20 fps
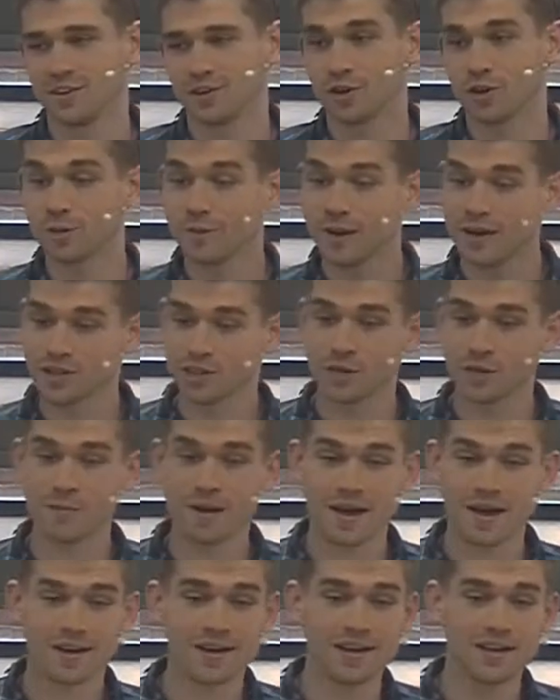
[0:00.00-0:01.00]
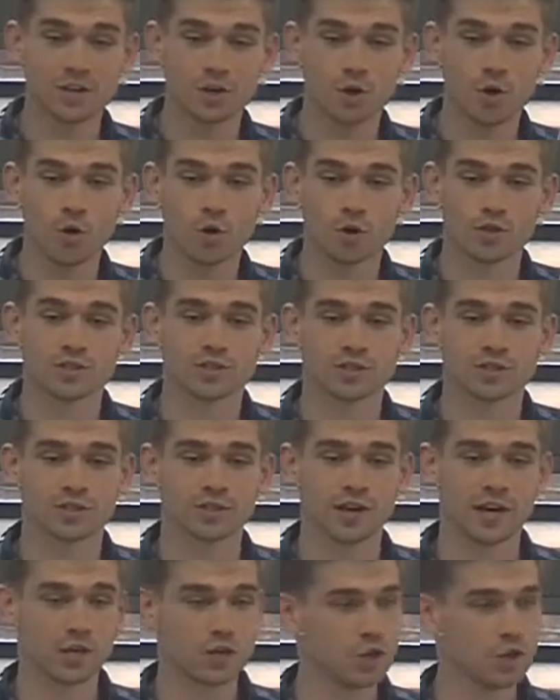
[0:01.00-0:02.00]
Or imagine a man in court
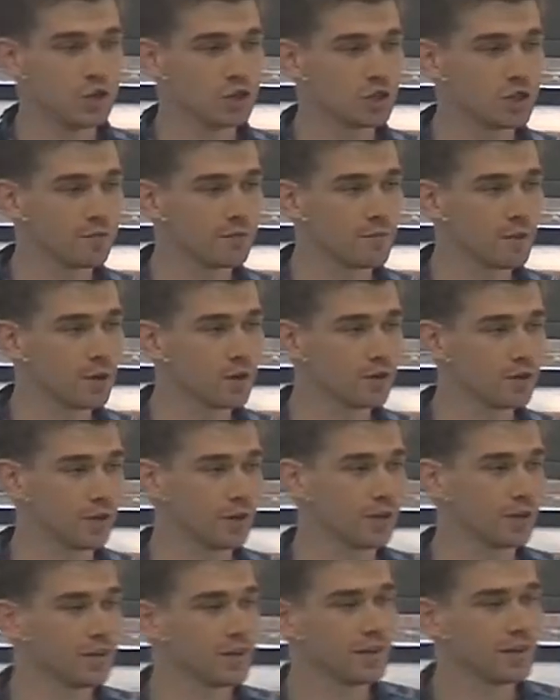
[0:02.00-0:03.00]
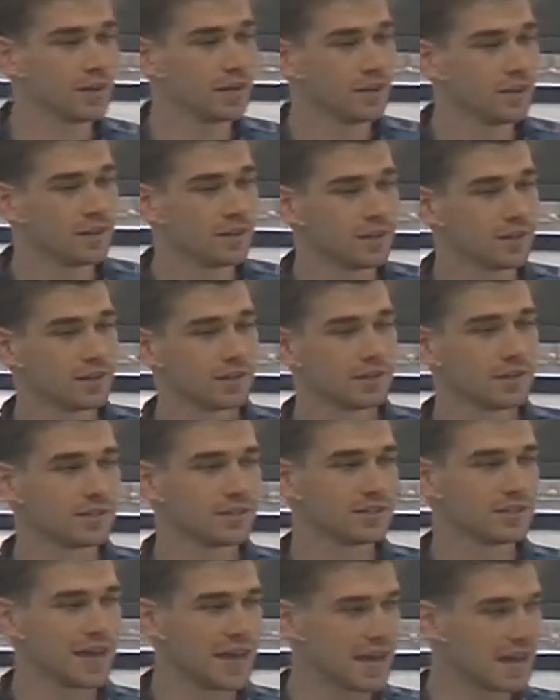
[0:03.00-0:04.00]
accused of murder
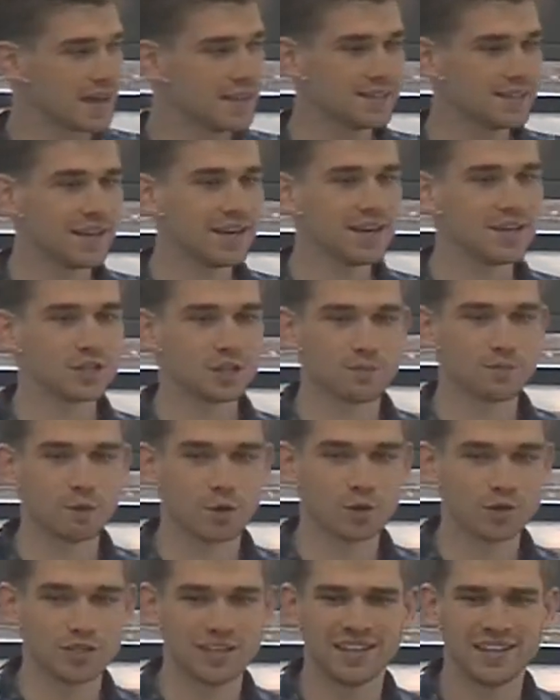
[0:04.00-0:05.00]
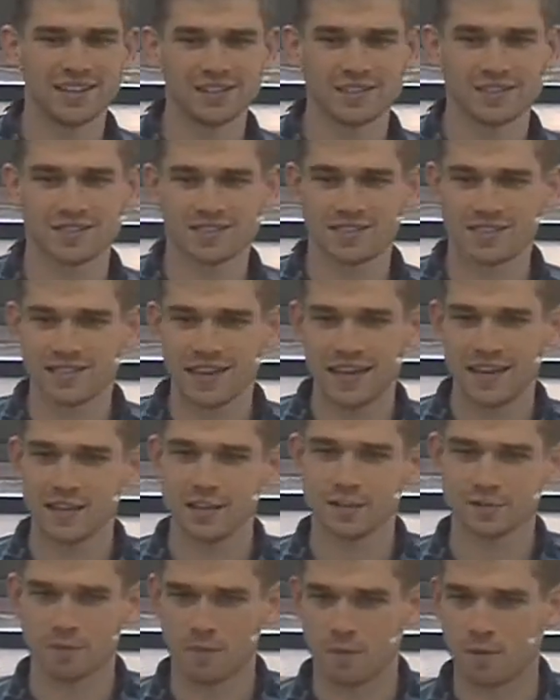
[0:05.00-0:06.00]
saying he's innocent because he didn't
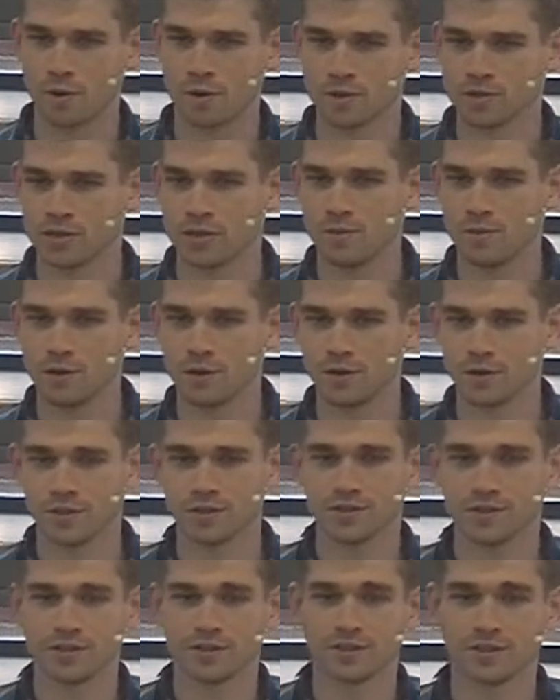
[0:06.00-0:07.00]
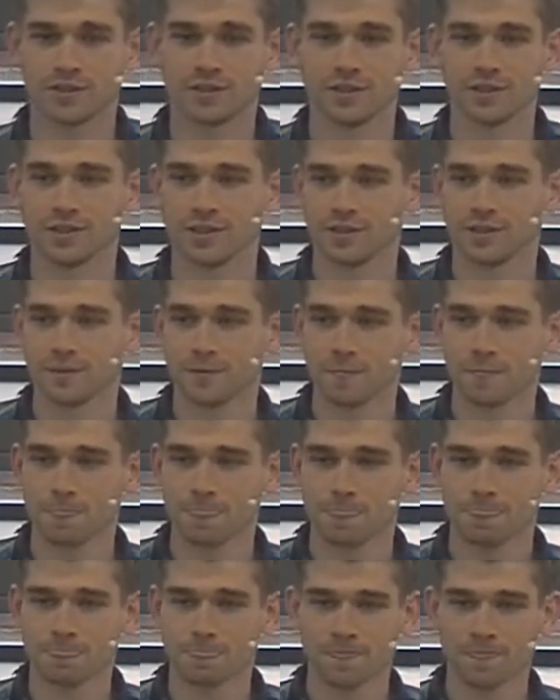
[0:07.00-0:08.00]
steal from the person he murdered.
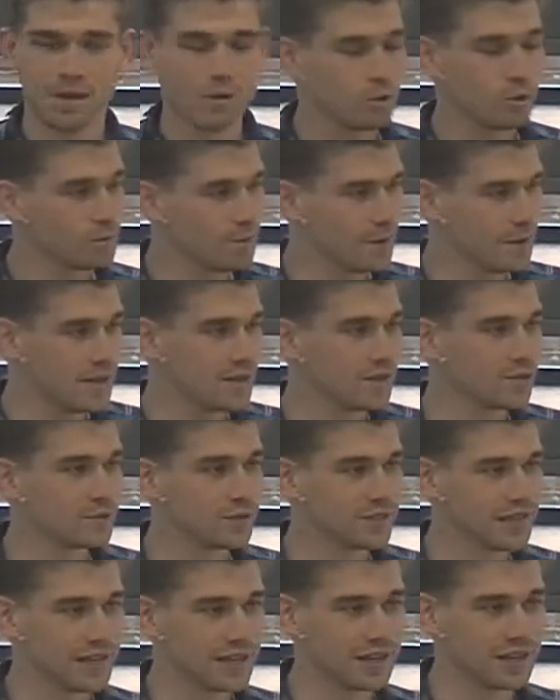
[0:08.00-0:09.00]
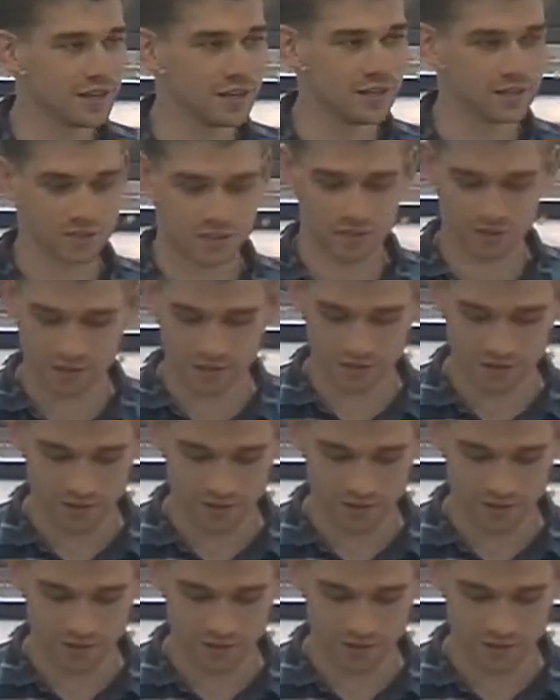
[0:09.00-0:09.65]
It would be ridiculous.